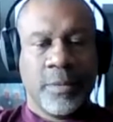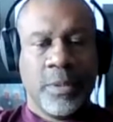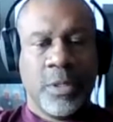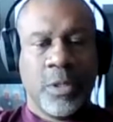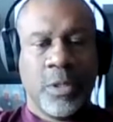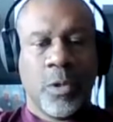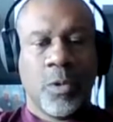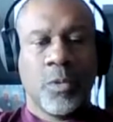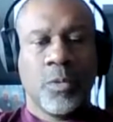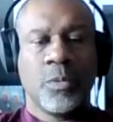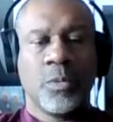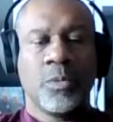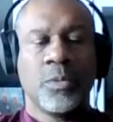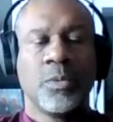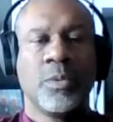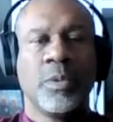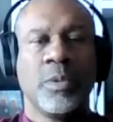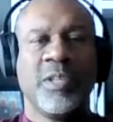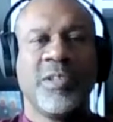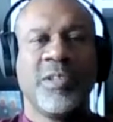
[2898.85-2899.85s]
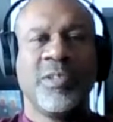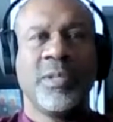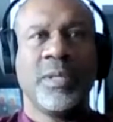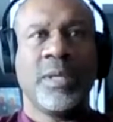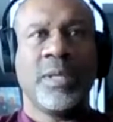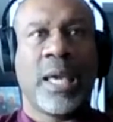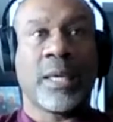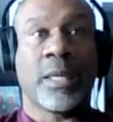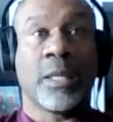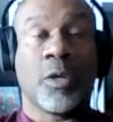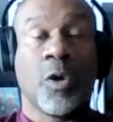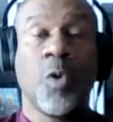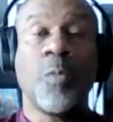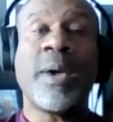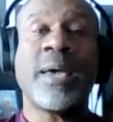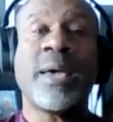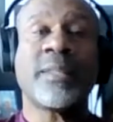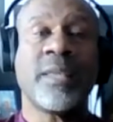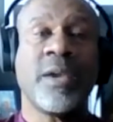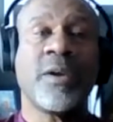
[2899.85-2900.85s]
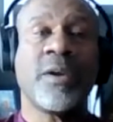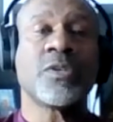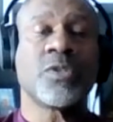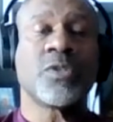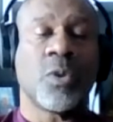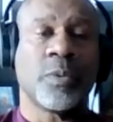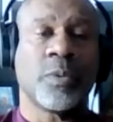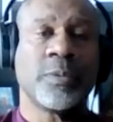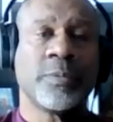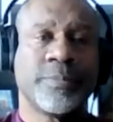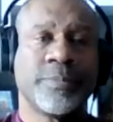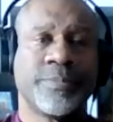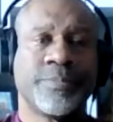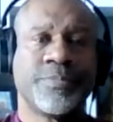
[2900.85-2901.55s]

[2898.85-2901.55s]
I could go back to Arizona,